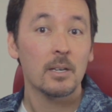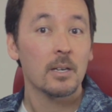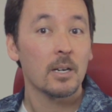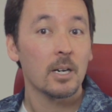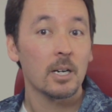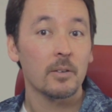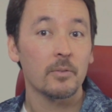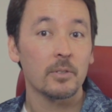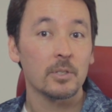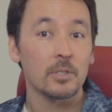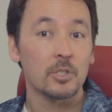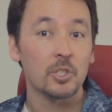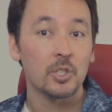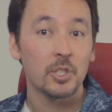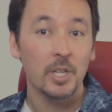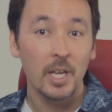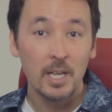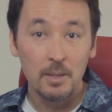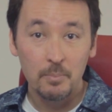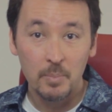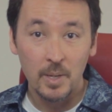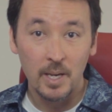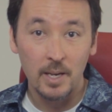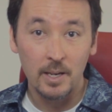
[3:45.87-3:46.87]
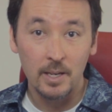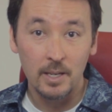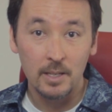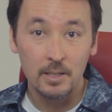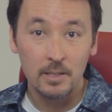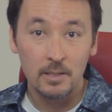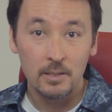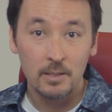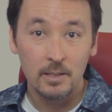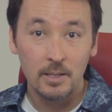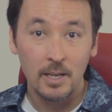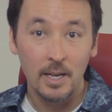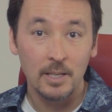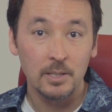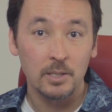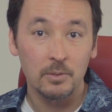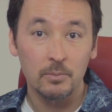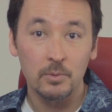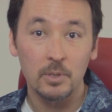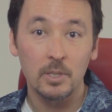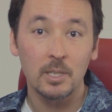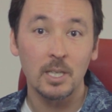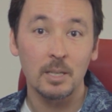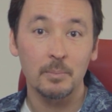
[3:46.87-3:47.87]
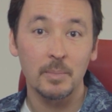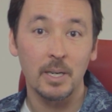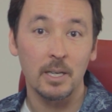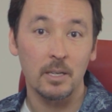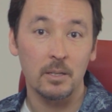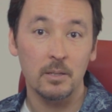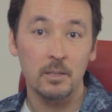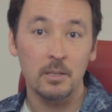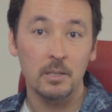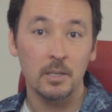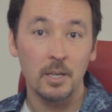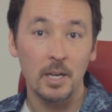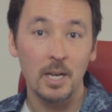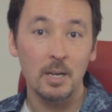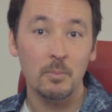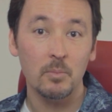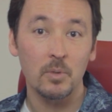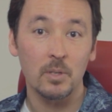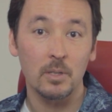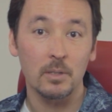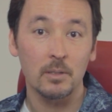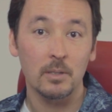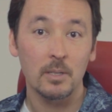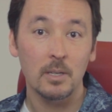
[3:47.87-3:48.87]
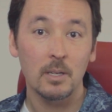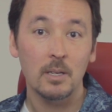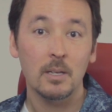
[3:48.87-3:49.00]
of a JPEG as it would have come out of the camera.